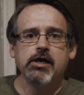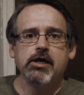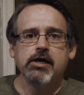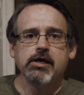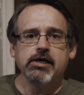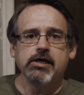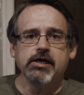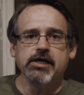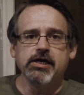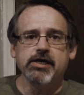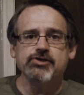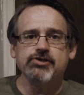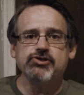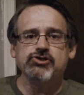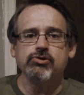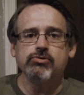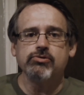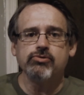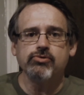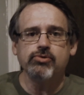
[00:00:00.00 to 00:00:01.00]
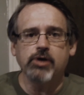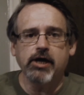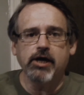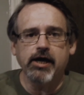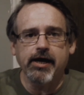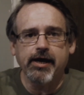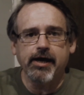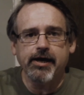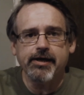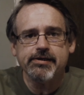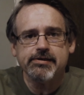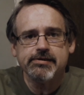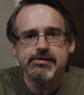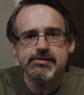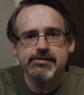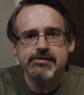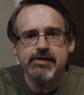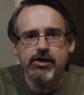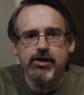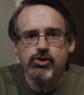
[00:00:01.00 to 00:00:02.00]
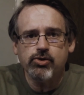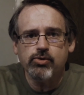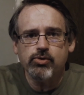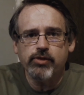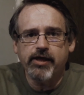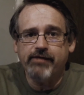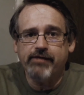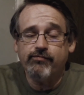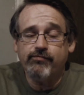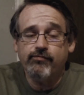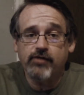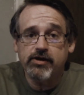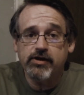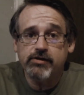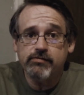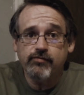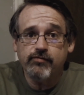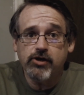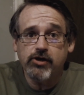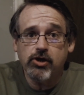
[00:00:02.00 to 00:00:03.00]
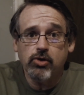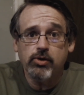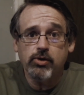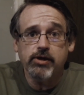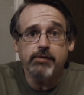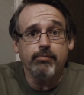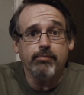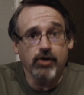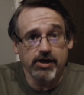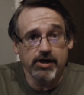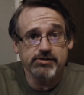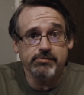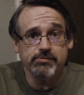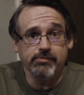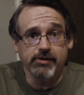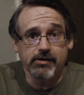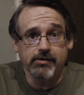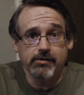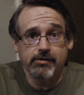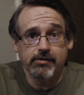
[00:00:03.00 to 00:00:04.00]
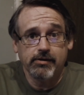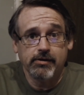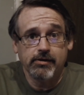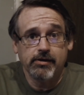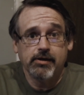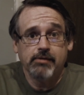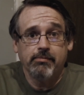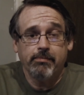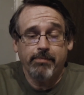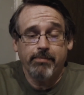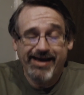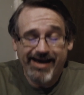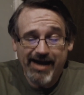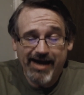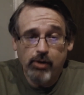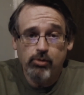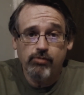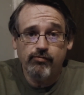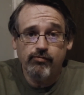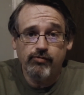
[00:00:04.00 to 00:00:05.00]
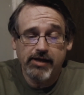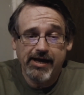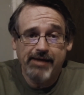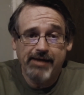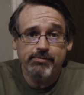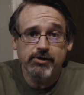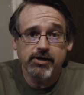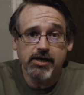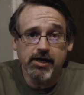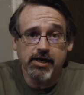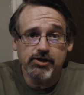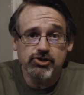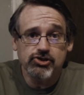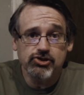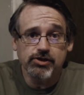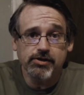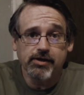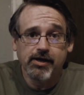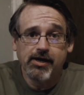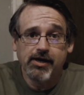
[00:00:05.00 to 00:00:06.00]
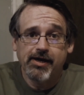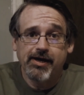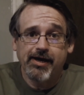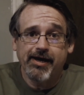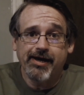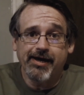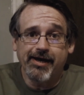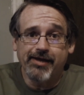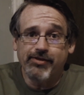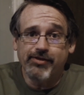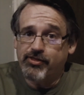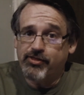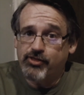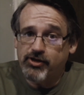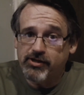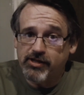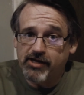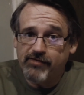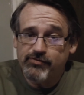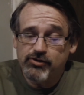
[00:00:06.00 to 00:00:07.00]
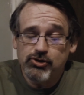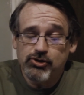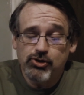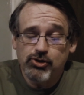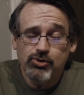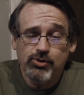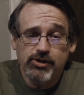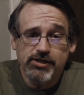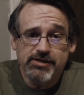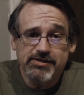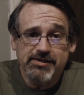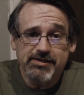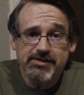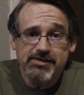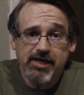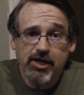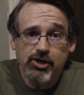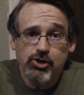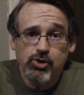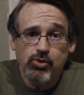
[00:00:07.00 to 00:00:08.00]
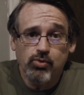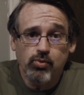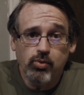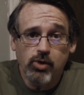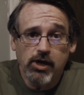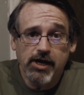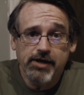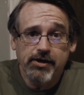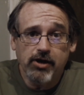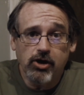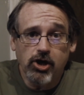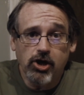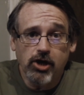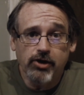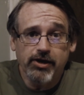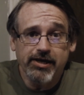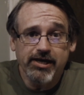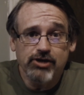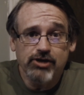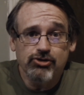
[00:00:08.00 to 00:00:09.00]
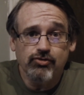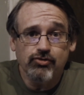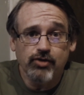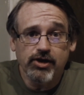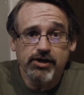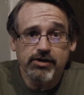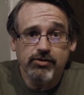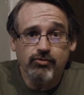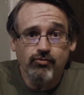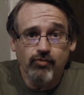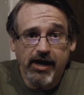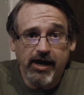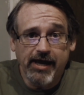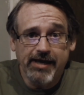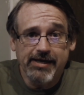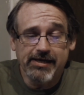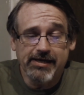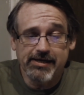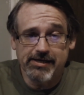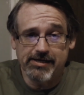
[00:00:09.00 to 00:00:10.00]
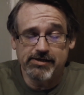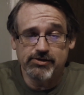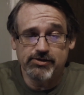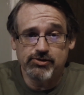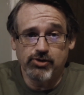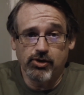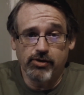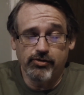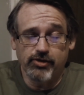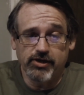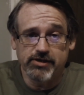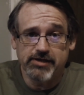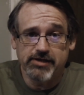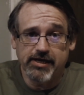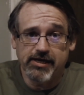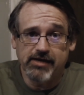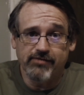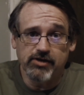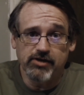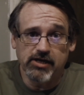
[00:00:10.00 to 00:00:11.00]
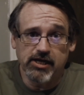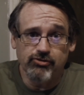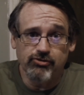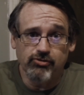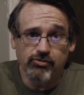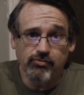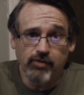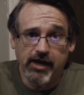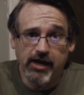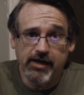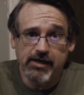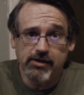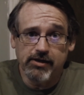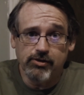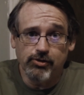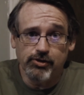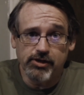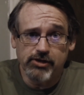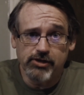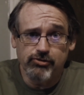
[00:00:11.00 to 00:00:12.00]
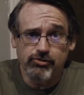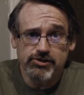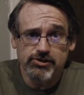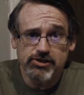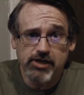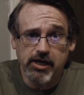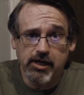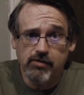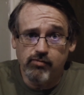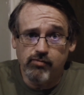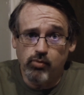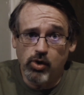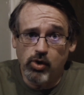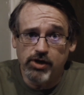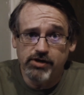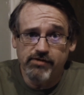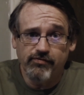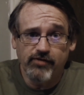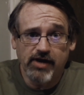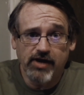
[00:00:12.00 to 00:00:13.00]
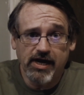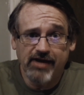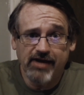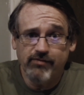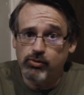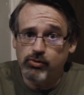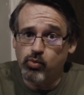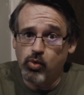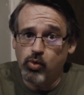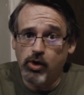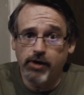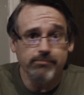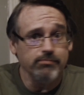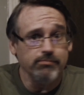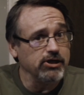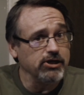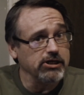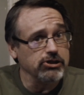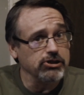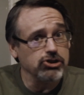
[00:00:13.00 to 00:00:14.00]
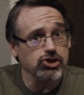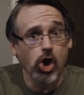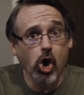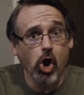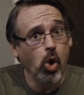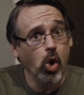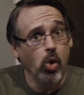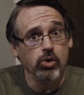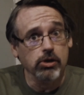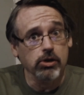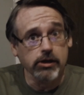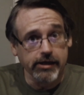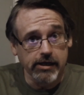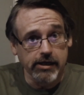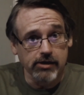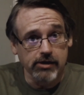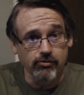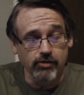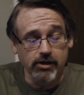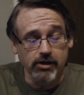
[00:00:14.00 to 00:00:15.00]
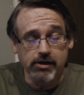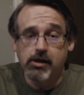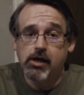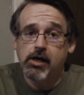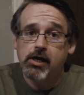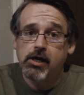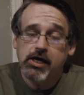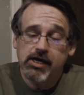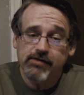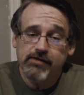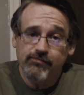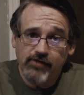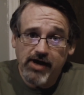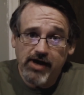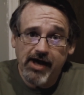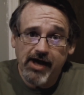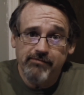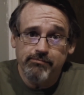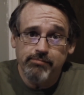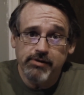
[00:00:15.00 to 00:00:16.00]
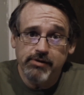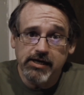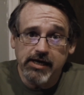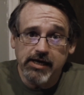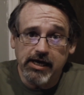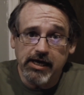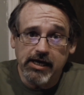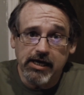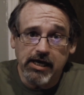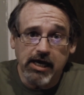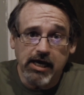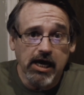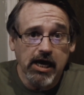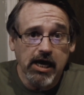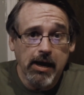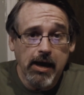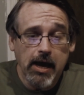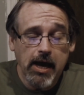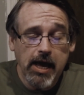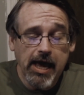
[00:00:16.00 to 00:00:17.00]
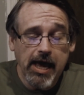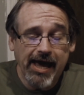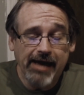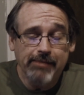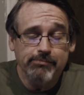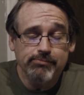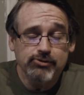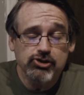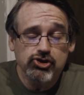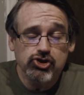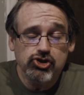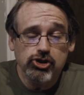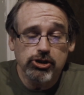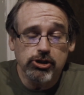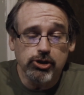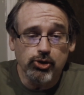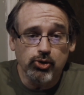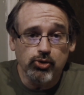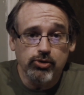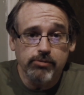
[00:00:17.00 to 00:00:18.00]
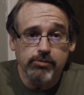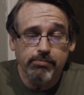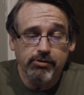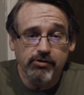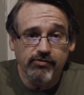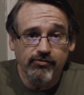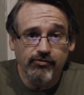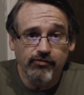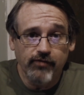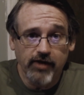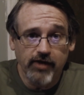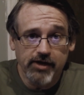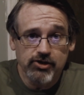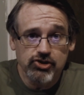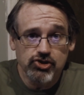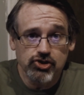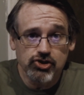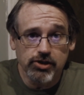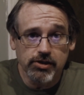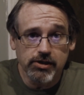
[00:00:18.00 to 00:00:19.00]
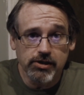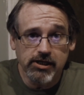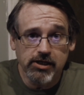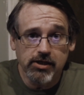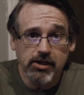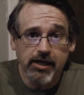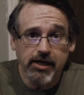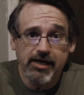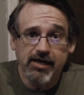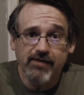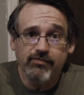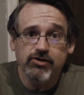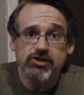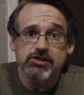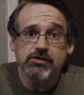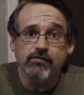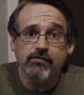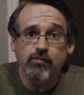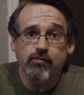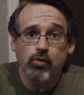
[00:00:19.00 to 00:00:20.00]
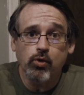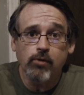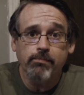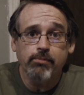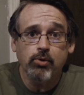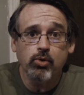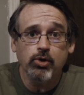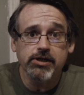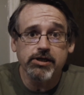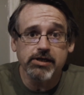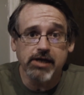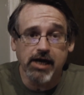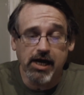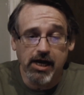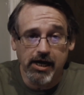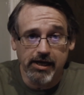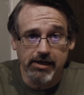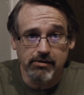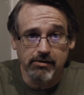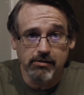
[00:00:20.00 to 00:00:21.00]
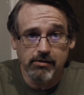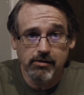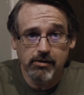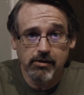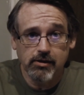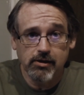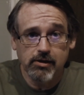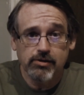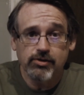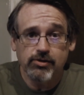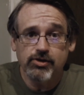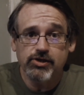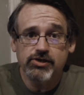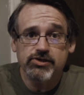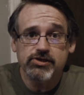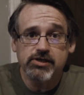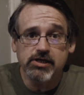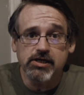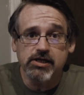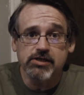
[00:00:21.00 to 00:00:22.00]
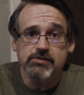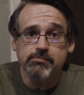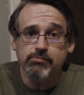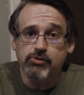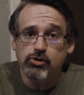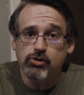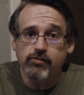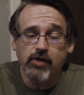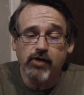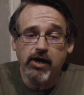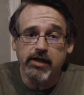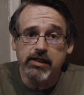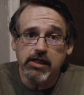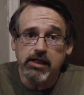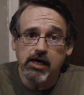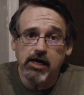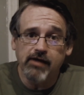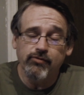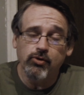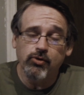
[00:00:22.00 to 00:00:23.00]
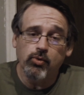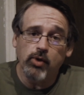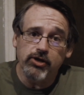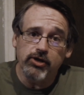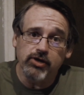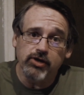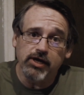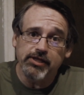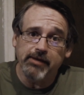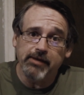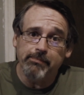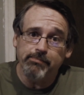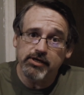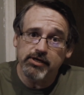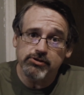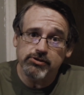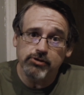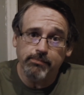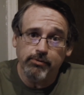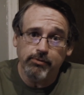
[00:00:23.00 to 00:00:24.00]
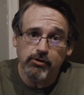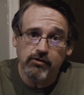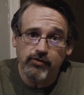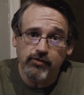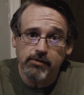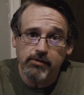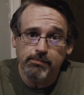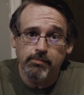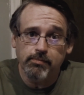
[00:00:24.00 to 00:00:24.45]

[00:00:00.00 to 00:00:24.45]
is to tell you that Funnelvio impressed me. Powerful application. And that thing left to do is to tell you what our ignorant ranking is on this. I give an ignorant ranking on the ignorant scale of 1 to 5, with 1 being totally ignorant and 5 being absolute perfection. Neil, I give this a 4.9. This is beautiful. I love the way you get that pixel perfect